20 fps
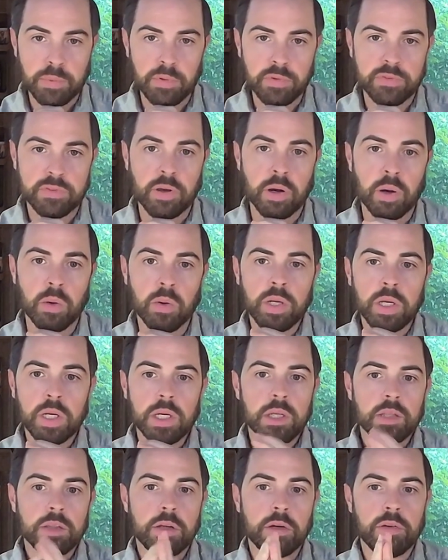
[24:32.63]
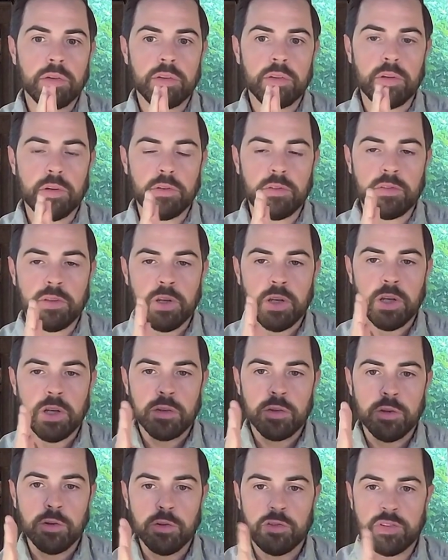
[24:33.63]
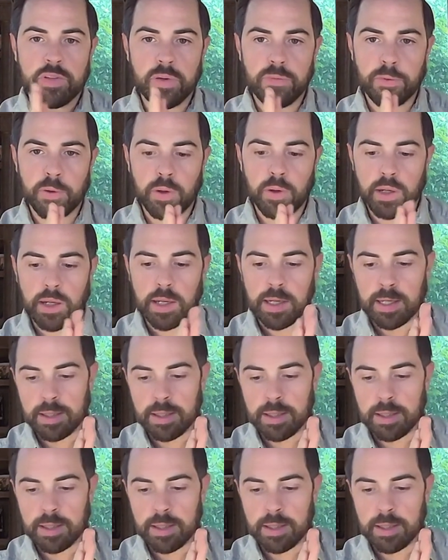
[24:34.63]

So there's different